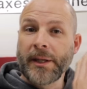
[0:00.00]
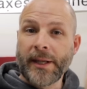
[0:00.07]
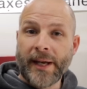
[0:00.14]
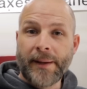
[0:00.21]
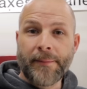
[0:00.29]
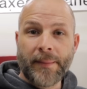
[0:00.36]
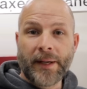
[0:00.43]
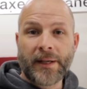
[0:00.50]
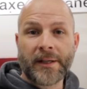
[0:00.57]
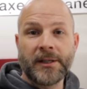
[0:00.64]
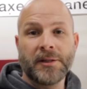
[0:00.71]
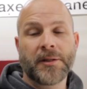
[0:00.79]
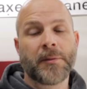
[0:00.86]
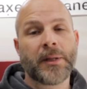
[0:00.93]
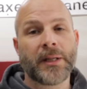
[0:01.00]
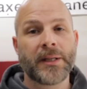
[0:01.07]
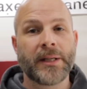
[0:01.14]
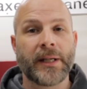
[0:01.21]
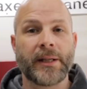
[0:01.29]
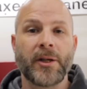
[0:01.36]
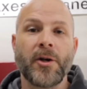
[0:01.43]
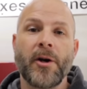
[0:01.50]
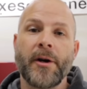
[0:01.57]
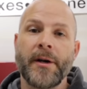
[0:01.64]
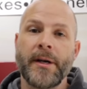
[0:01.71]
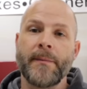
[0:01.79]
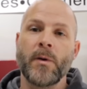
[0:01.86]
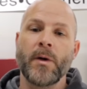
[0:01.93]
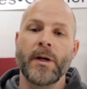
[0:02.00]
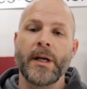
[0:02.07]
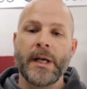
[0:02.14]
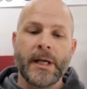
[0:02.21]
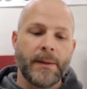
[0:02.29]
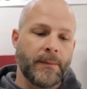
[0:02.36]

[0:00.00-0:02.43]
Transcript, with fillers: that mechanism inside the car anymore